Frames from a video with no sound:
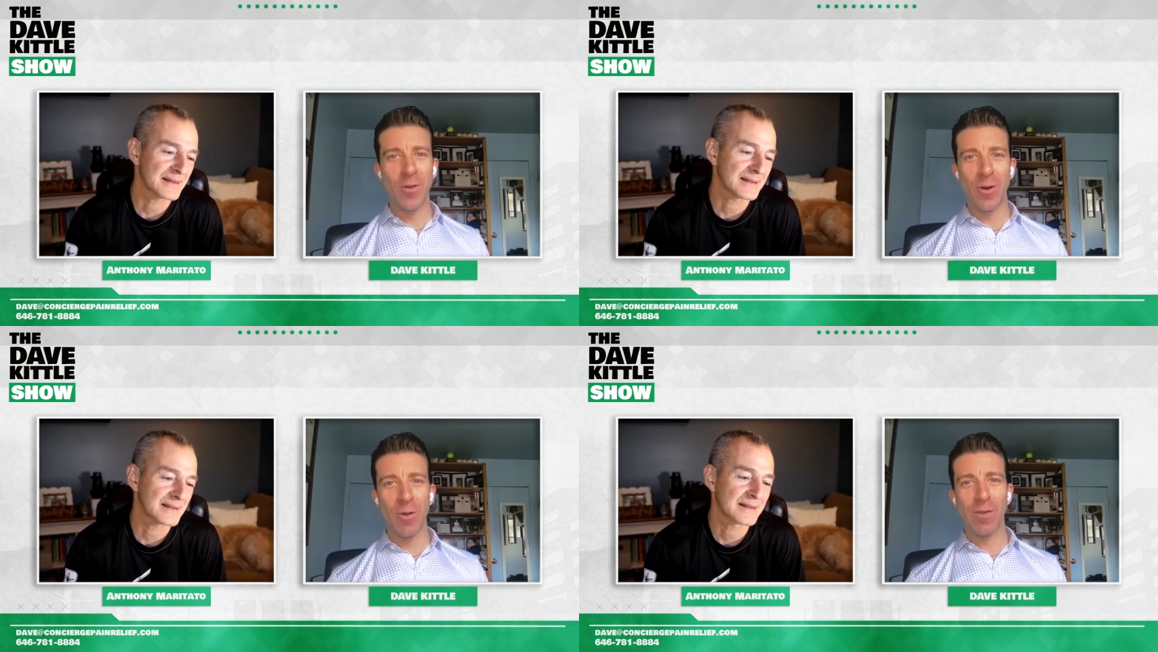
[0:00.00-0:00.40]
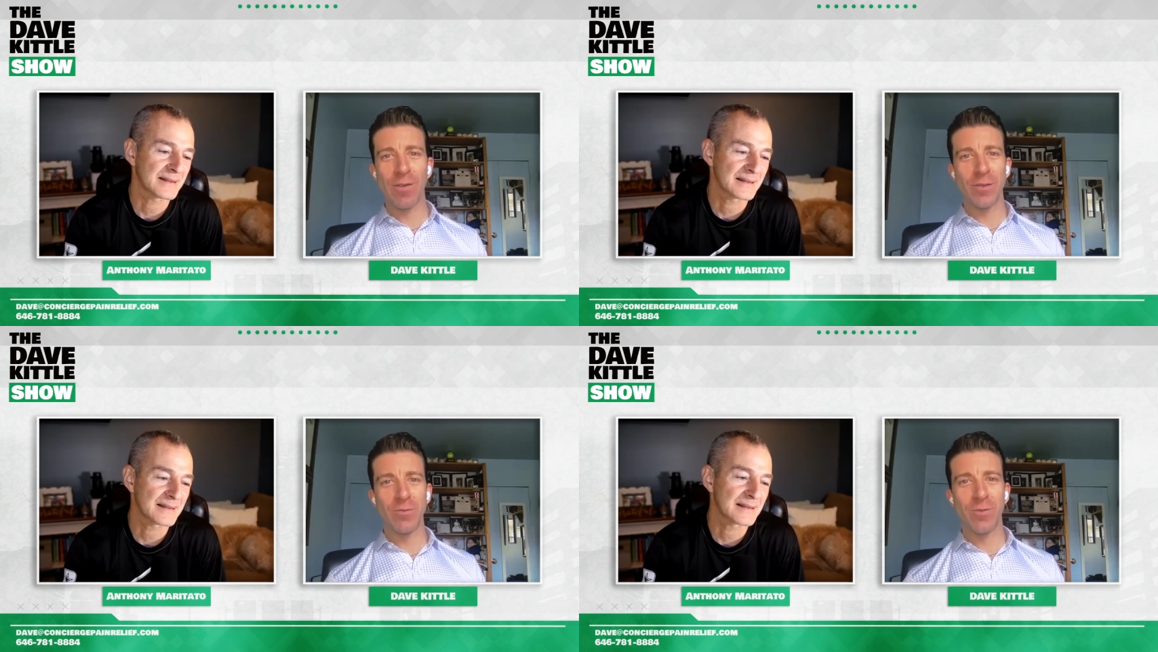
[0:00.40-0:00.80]
Speaker 1: or work
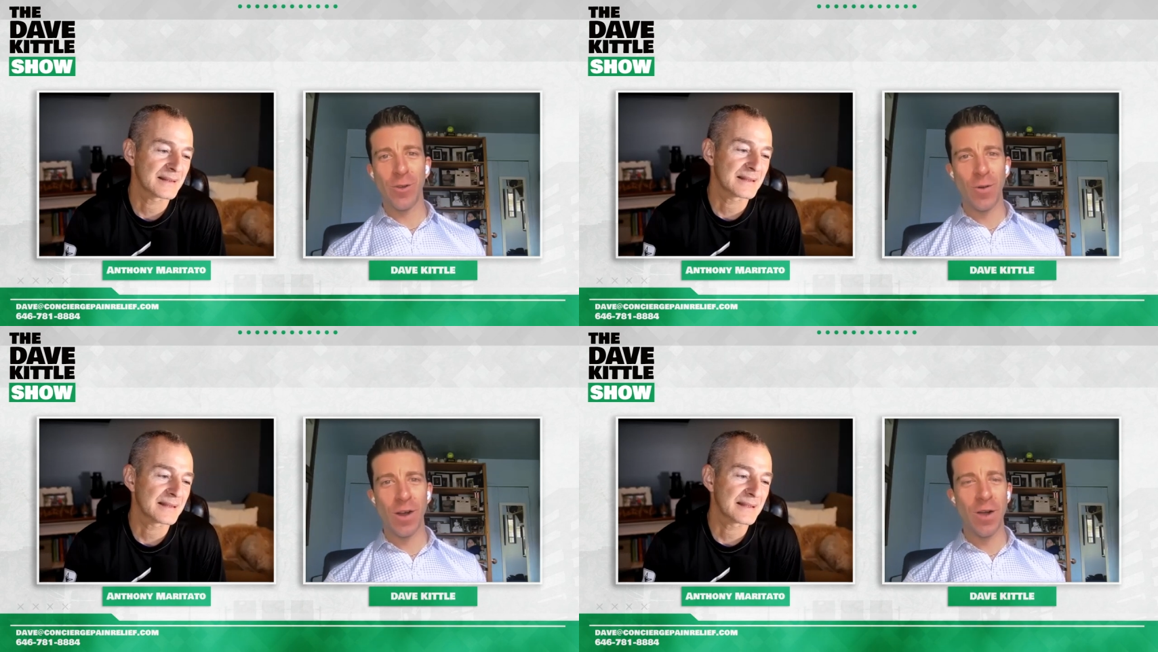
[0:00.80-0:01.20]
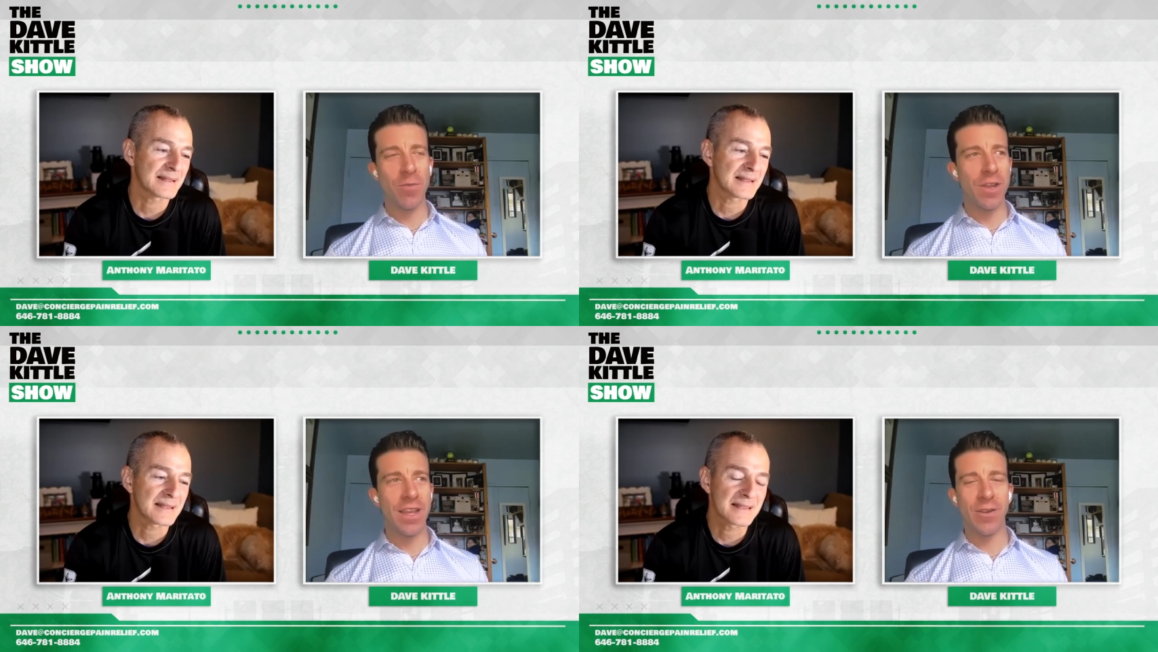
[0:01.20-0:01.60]
for some software
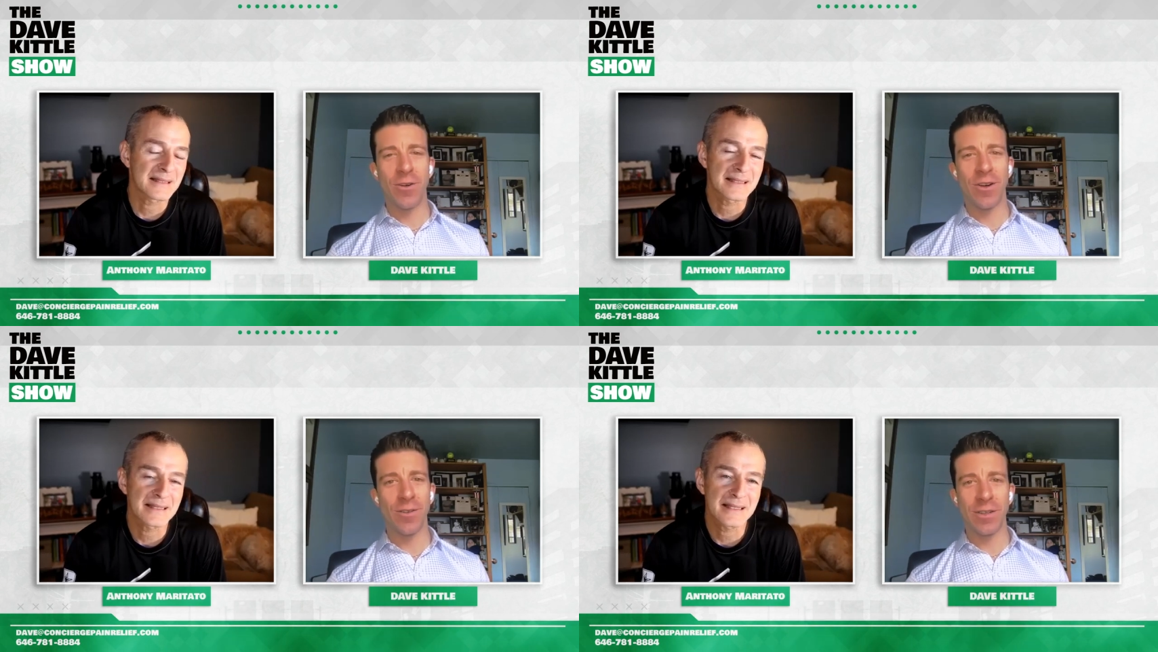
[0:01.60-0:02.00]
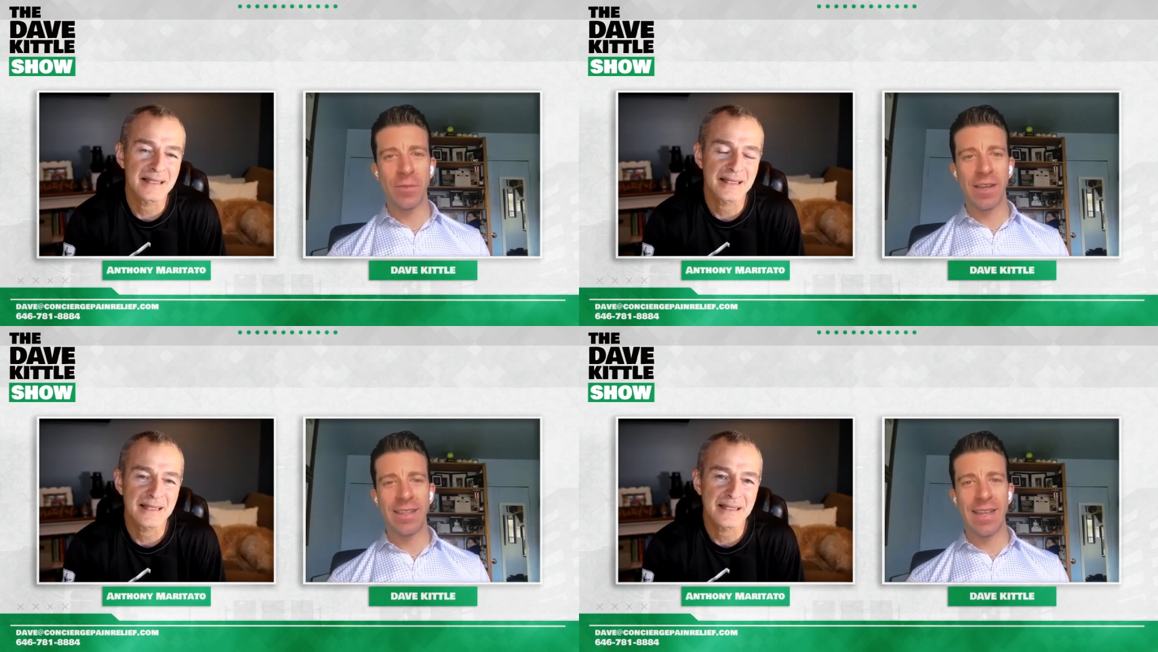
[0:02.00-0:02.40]
company or, or
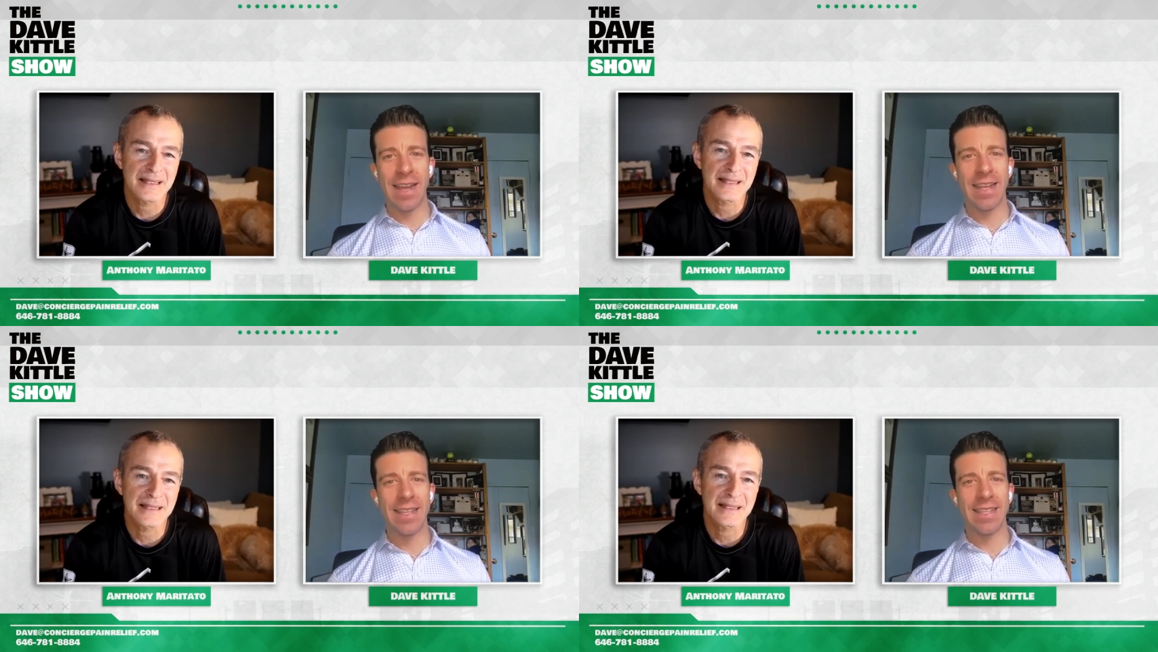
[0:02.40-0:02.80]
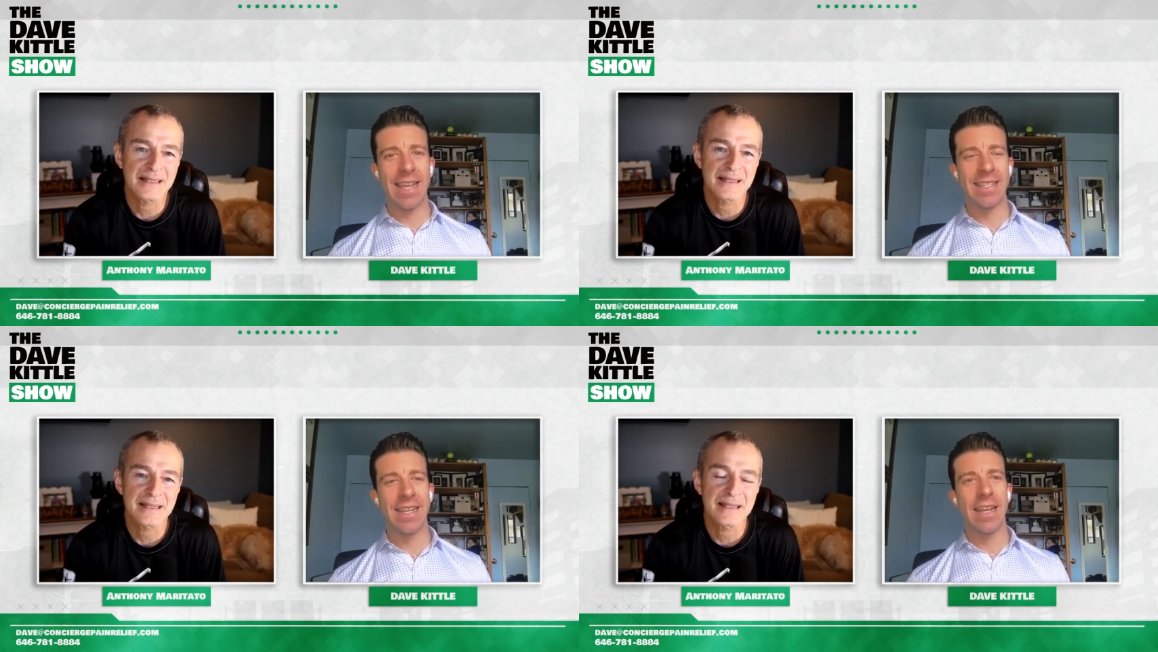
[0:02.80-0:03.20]
something like that is
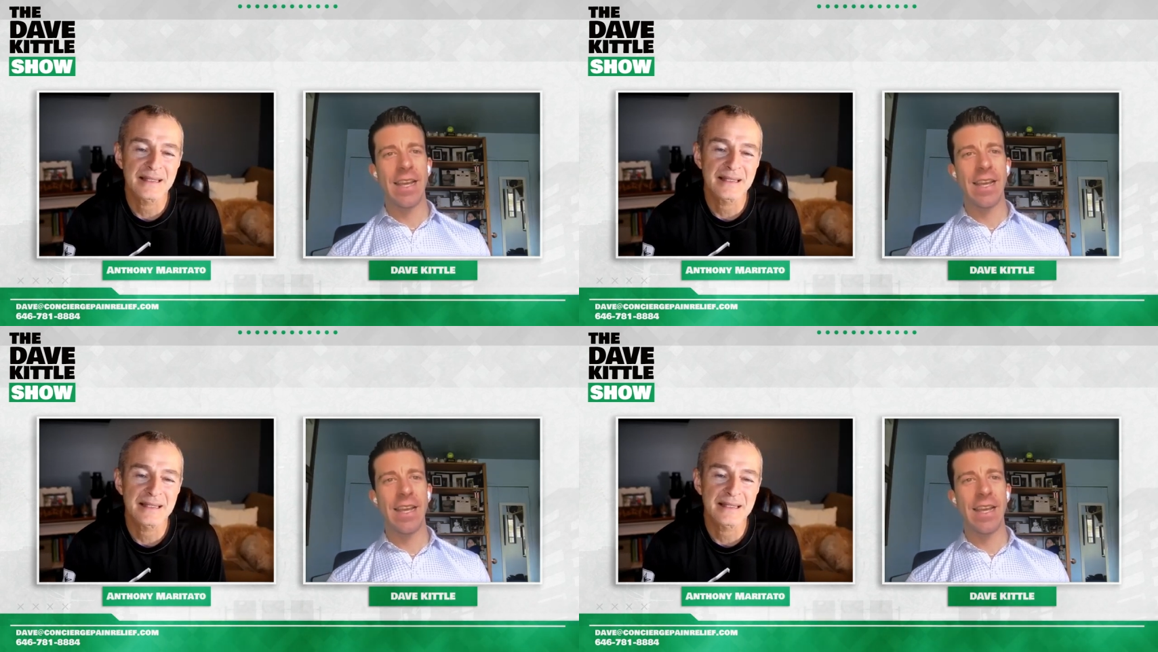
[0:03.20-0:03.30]
is it